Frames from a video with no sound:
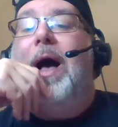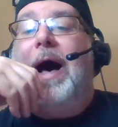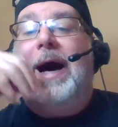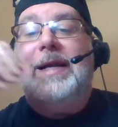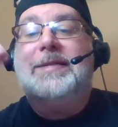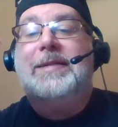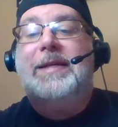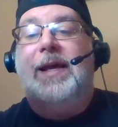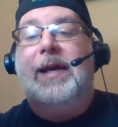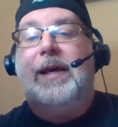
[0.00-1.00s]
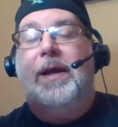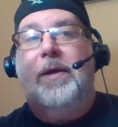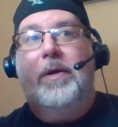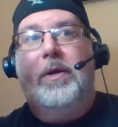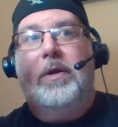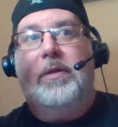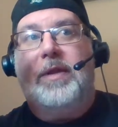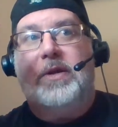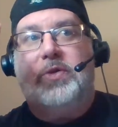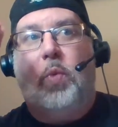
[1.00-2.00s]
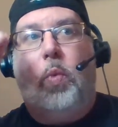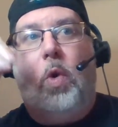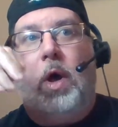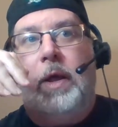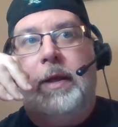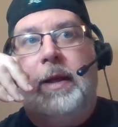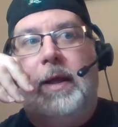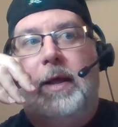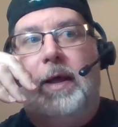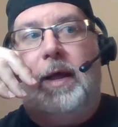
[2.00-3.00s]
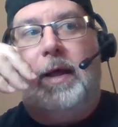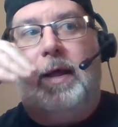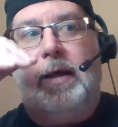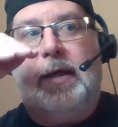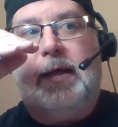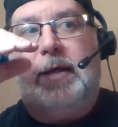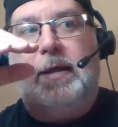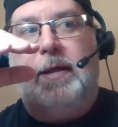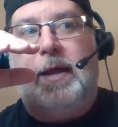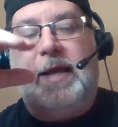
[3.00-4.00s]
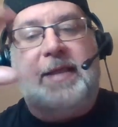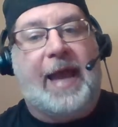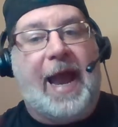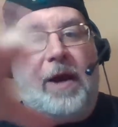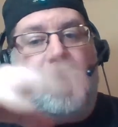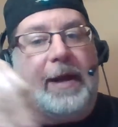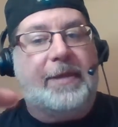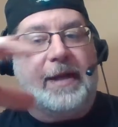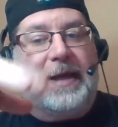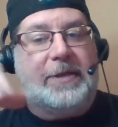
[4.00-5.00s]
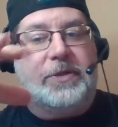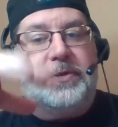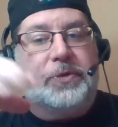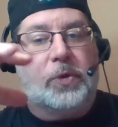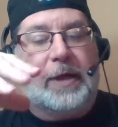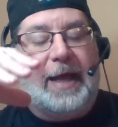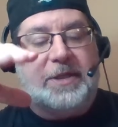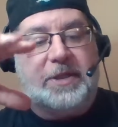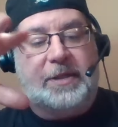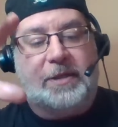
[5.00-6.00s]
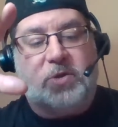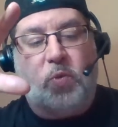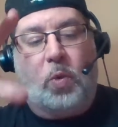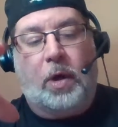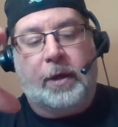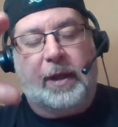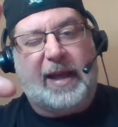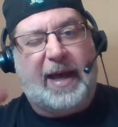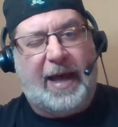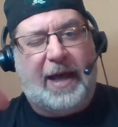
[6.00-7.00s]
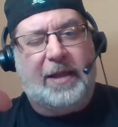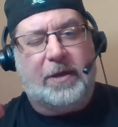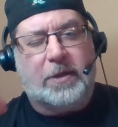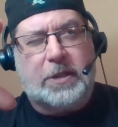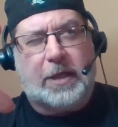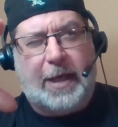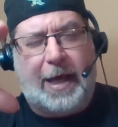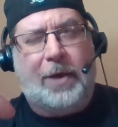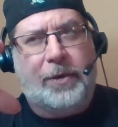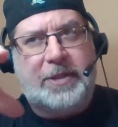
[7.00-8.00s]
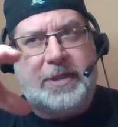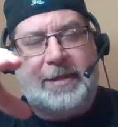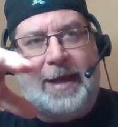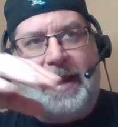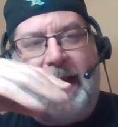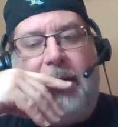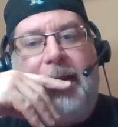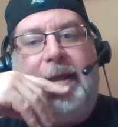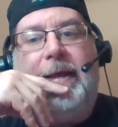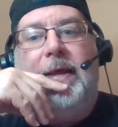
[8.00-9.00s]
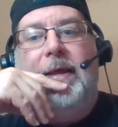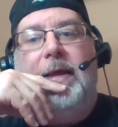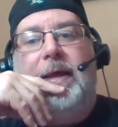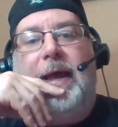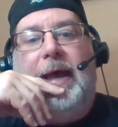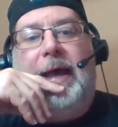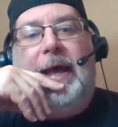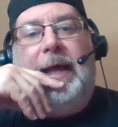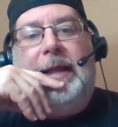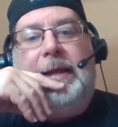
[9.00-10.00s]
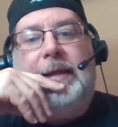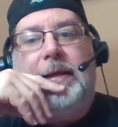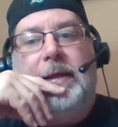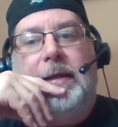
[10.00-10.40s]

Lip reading: honestly, like there's one in the area that I do DoorDash in. There's one like there's a college in that area, and